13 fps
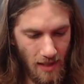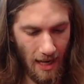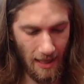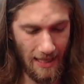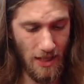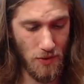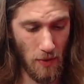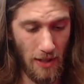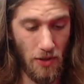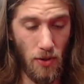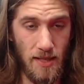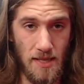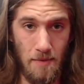I think it's really
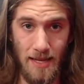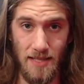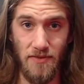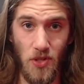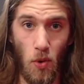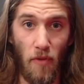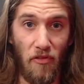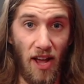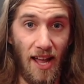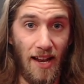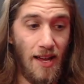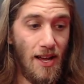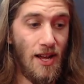cool as a massive Saw
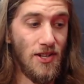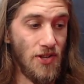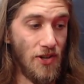fan. So